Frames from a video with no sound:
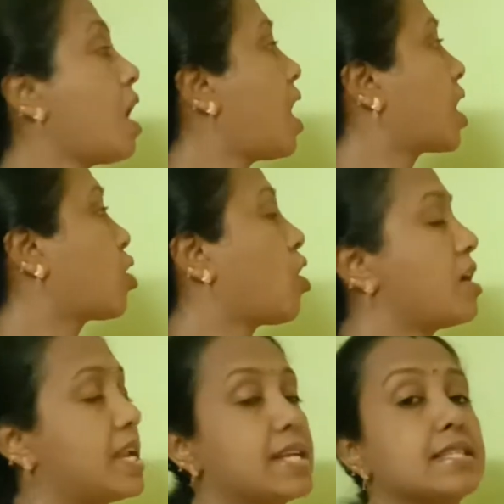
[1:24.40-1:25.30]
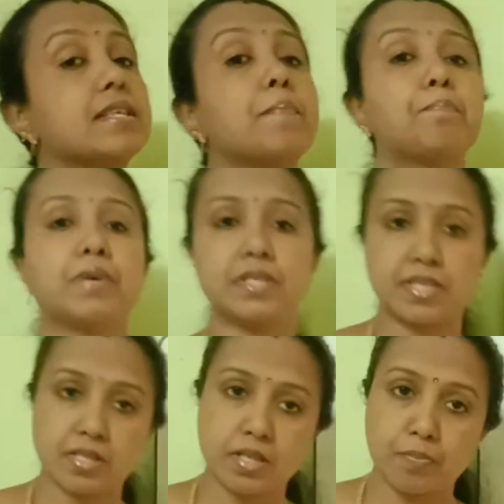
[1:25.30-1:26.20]
are called as
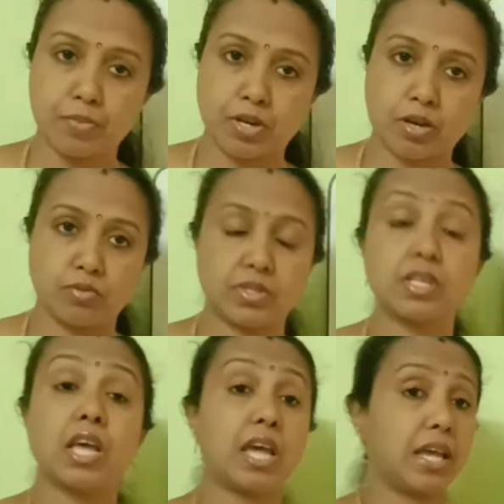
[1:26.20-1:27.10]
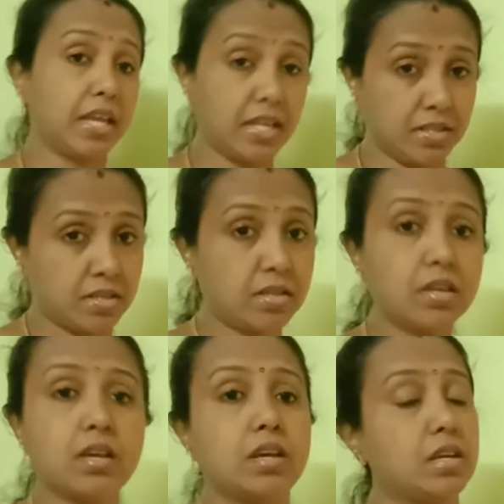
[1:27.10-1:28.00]
personal pronouns. It
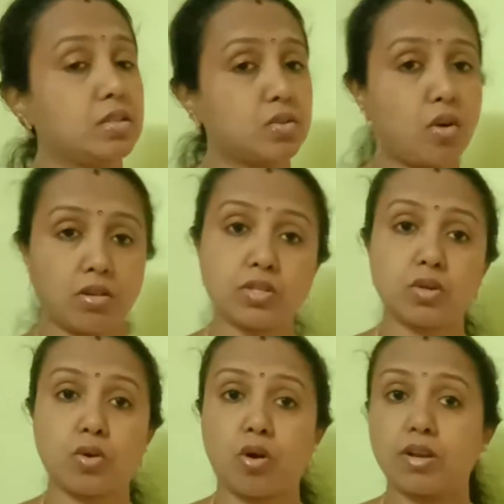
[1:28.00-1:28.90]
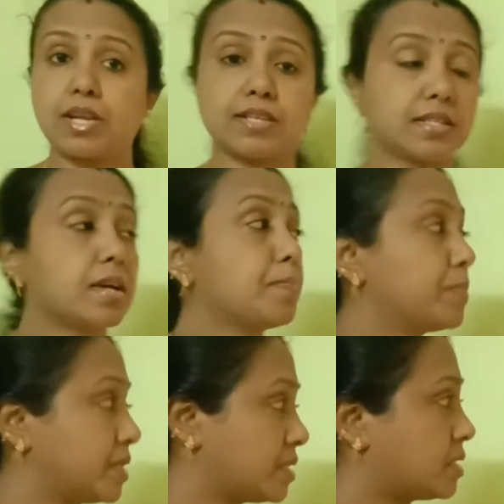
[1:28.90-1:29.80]
is also called as
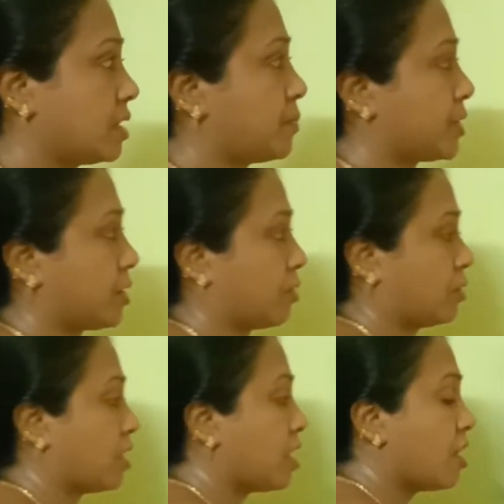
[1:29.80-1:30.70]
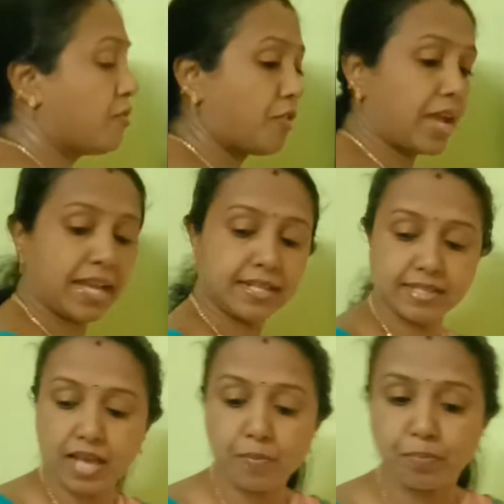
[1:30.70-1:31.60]
personal pronoun. For
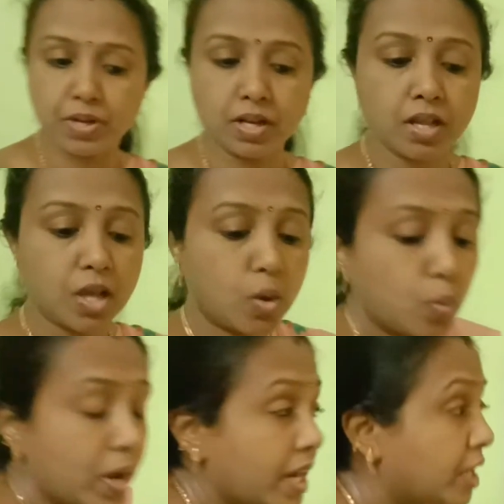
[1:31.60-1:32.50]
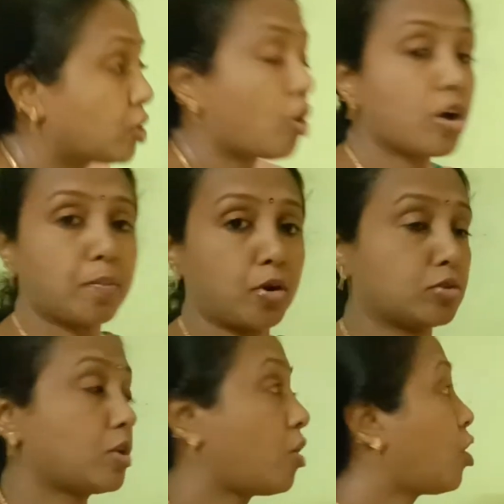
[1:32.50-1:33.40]
example, when I talk about
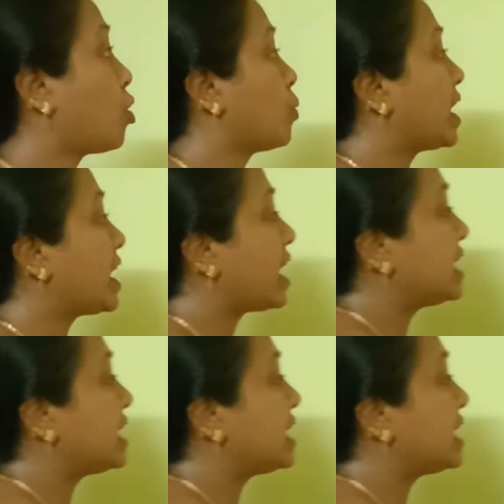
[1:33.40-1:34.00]
or when I